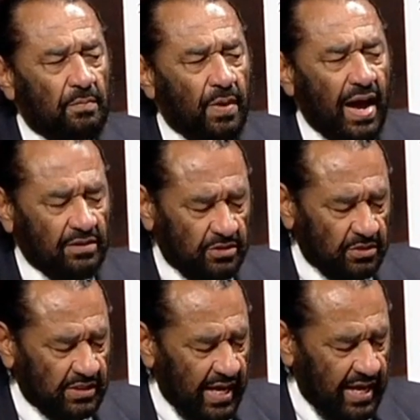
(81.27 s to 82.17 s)
proud to
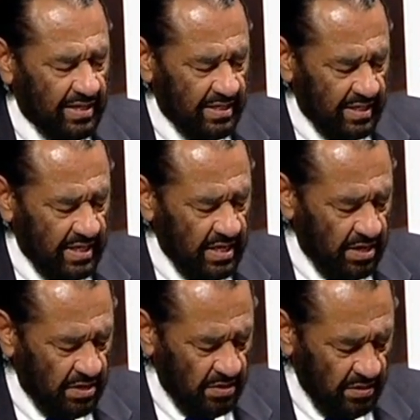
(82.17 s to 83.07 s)
stand
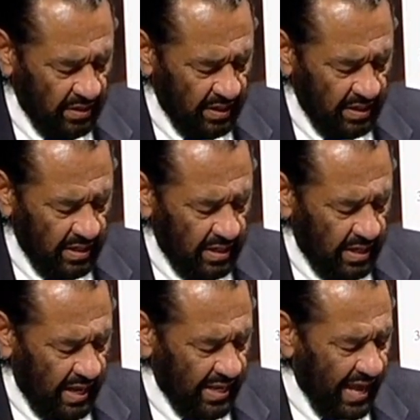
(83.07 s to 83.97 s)
here
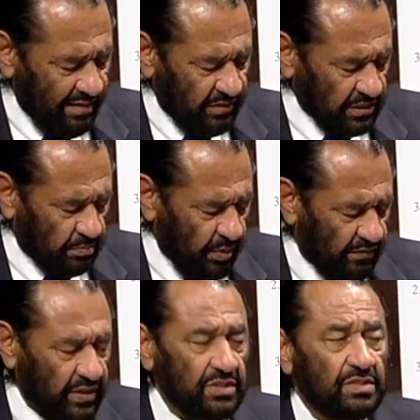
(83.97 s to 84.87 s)
and have this
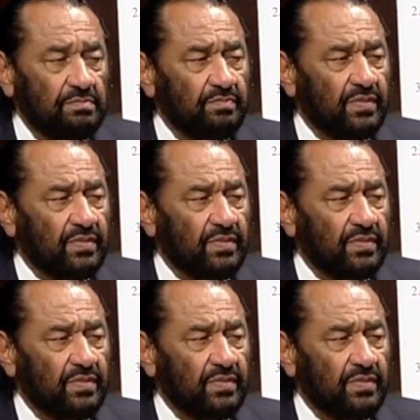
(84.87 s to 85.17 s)
privilege.